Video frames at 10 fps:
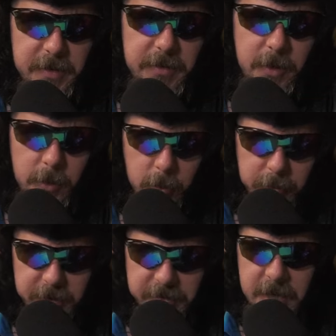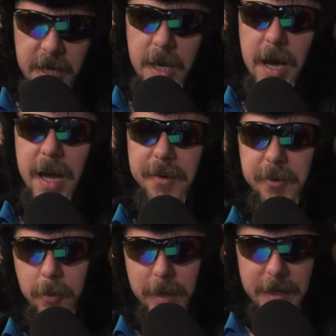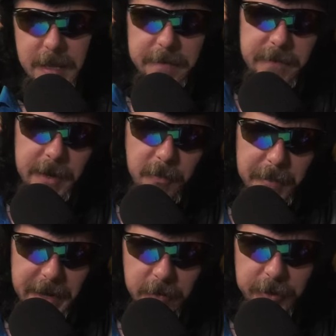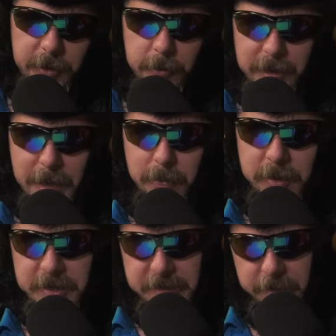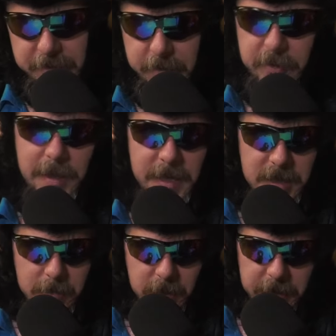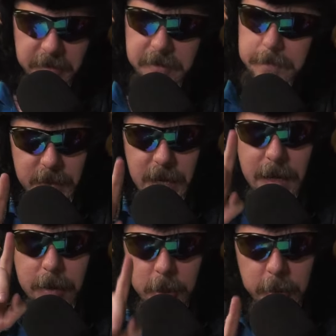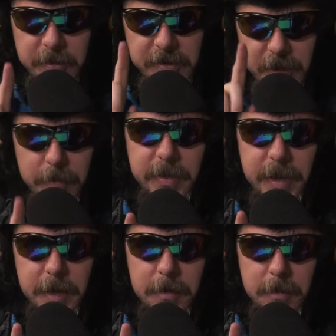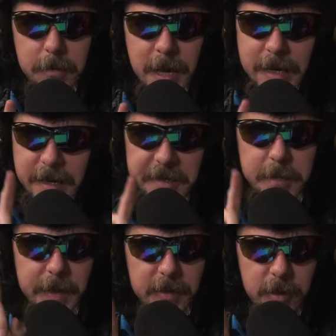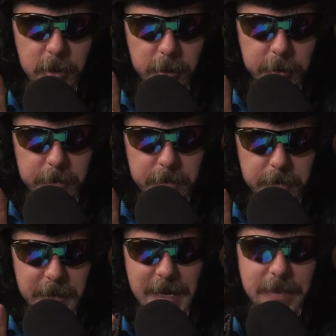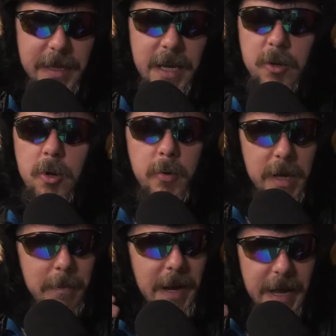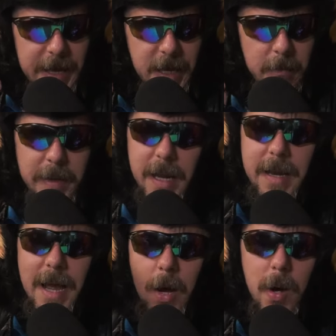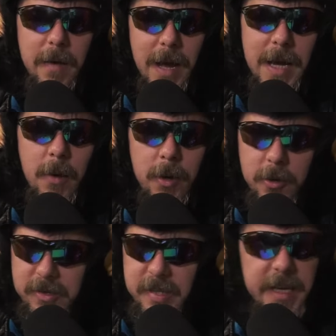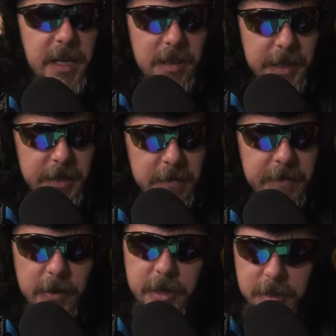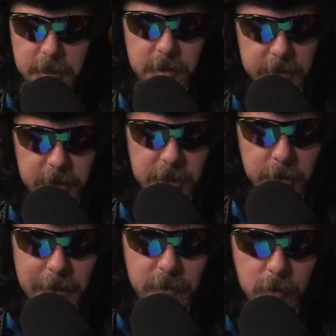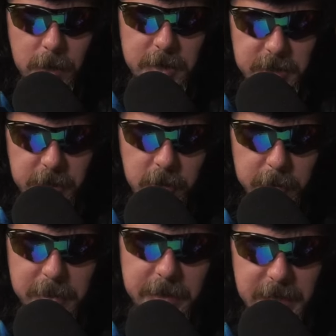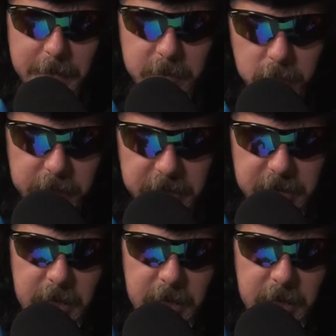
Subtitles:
the oldest. I do like that final battle on the Golden Gate Bridge, et cetera, et cetera. So I like the monkeys. I learned something I didn't expect to learn. And I think I knew it in my head, but I now want to articulate it very clearly to you after watching all the Planet of the Apes movies.